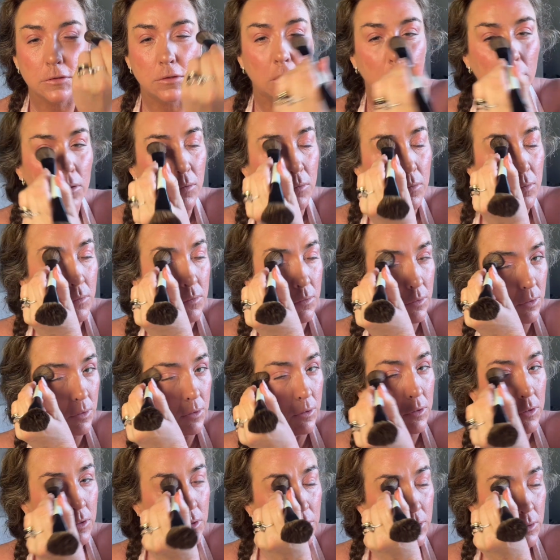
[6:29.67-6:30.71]
So
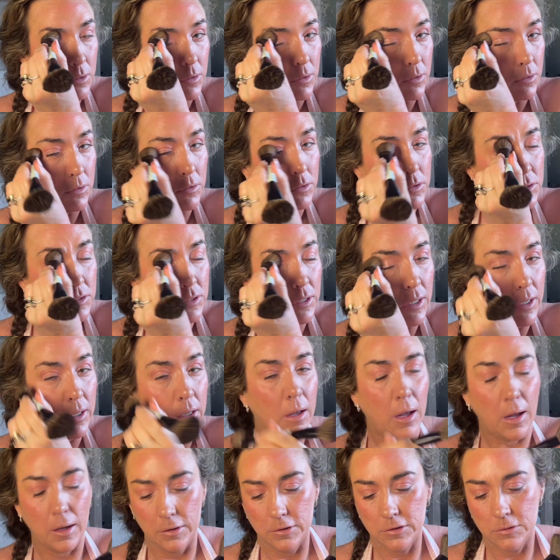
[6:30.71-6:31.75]
you see,
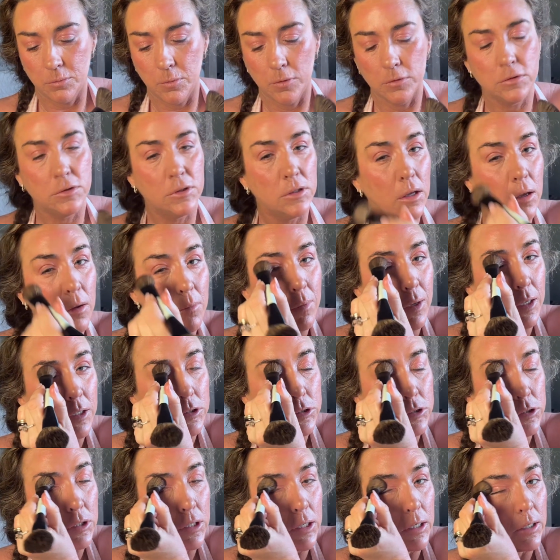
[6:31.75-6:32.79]
it's mostly on my
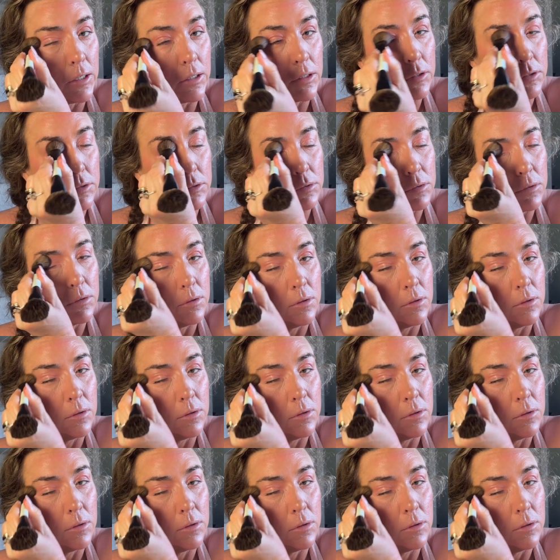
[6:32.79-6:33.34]
cheeks,